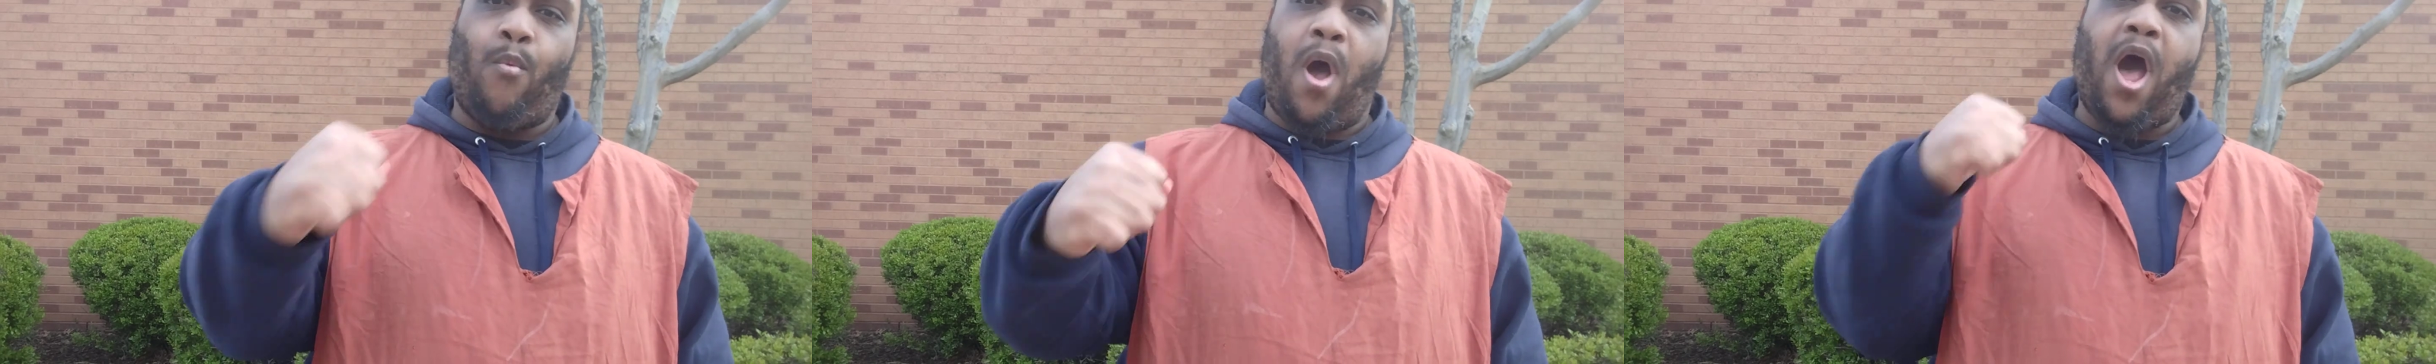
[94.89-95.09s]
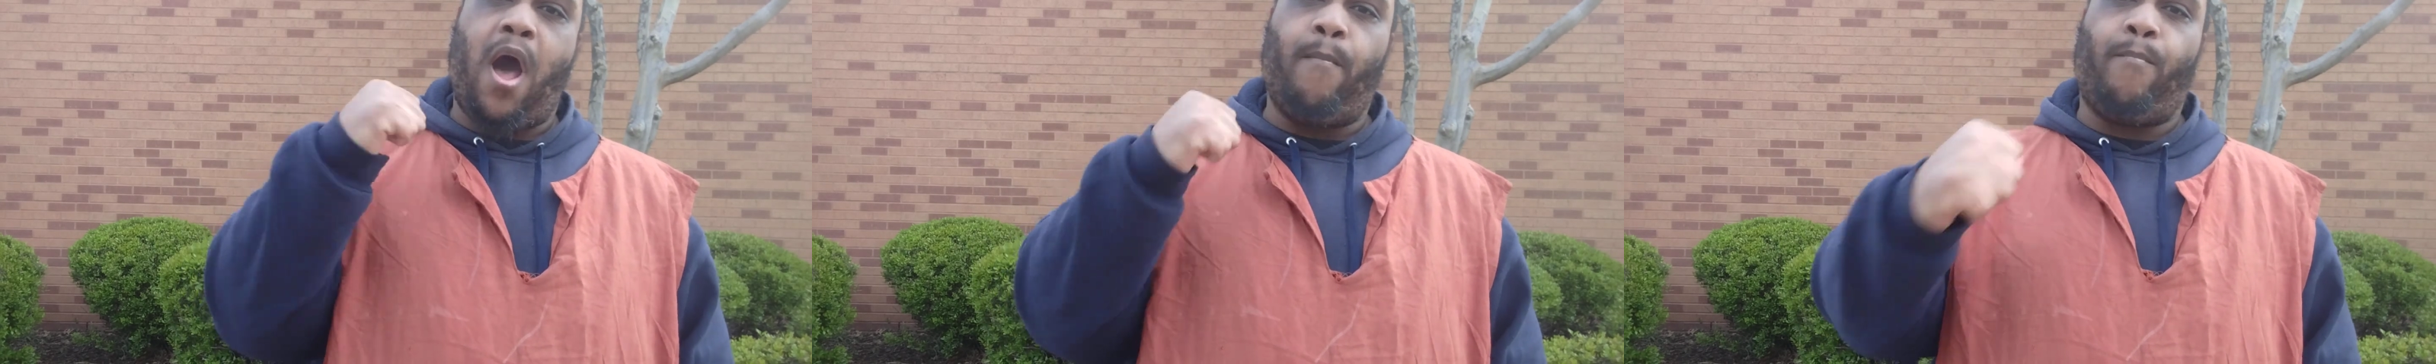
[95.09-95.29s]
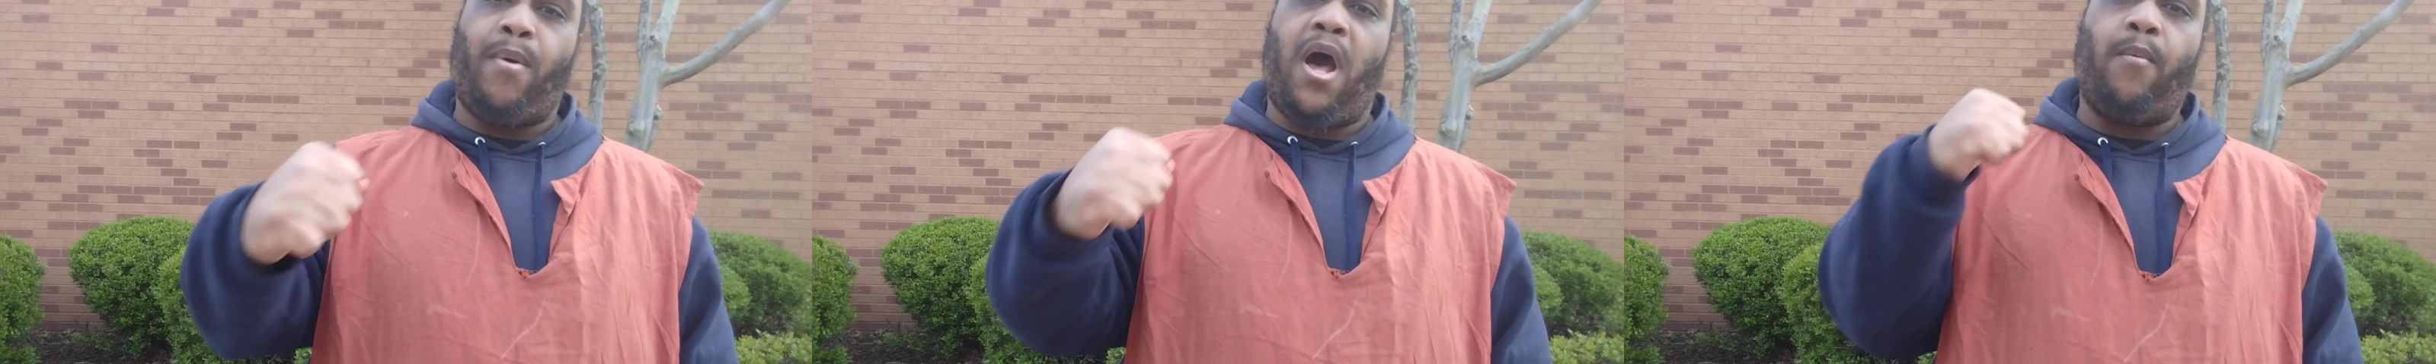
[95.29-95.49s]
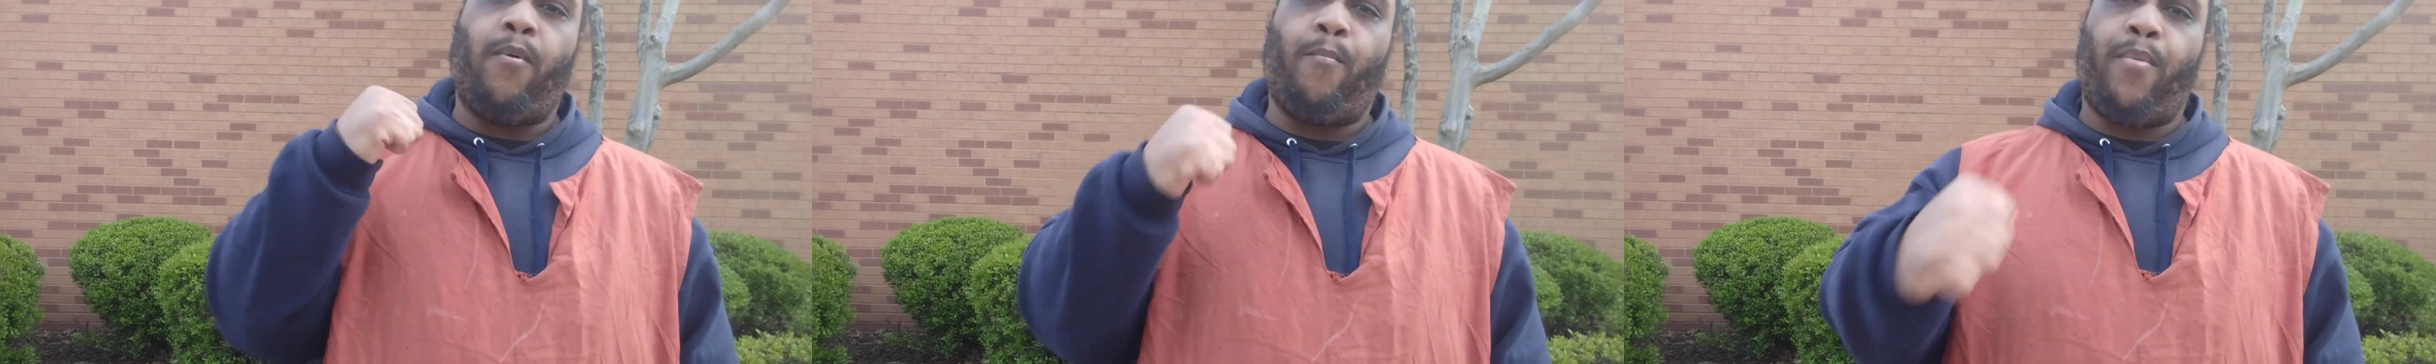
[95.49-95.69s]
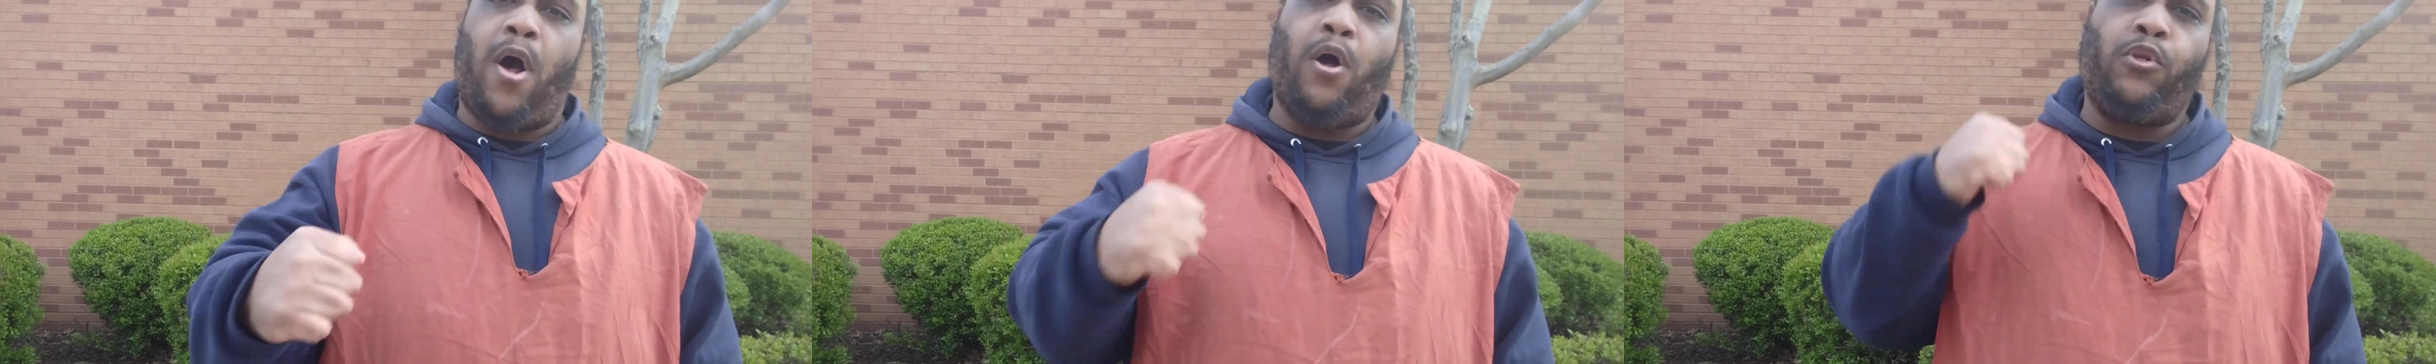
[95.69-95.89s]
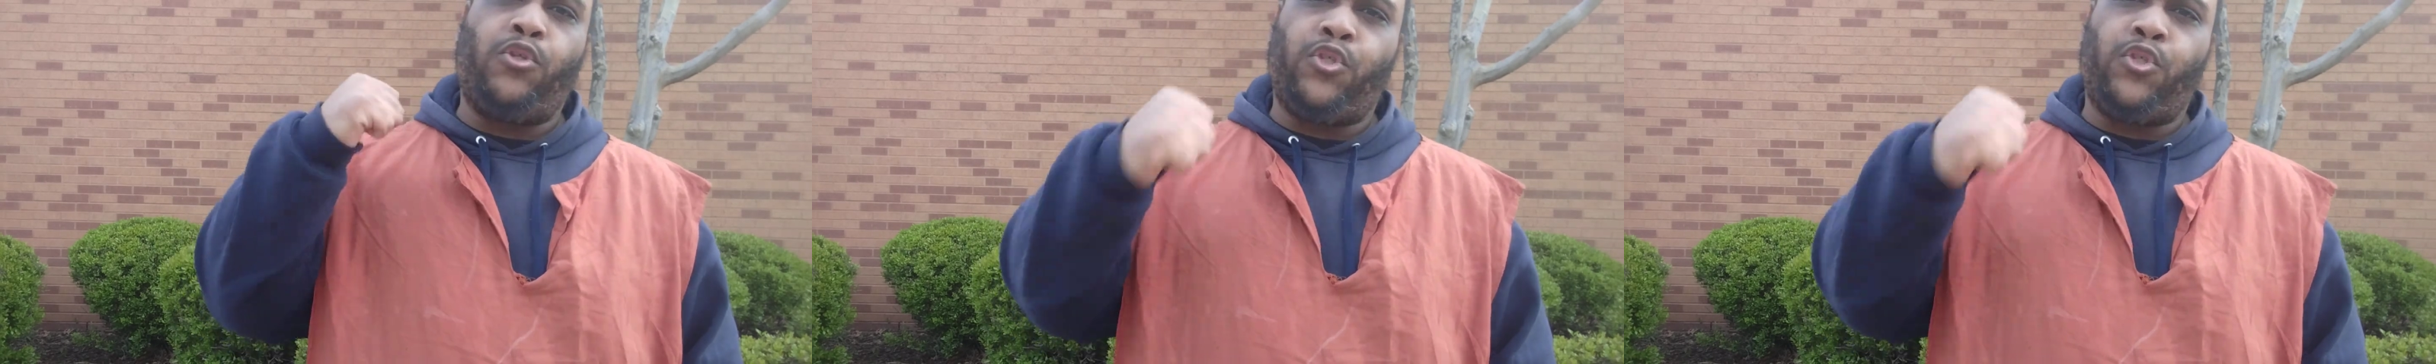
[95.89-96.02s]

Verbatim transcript: Wild Bible Ball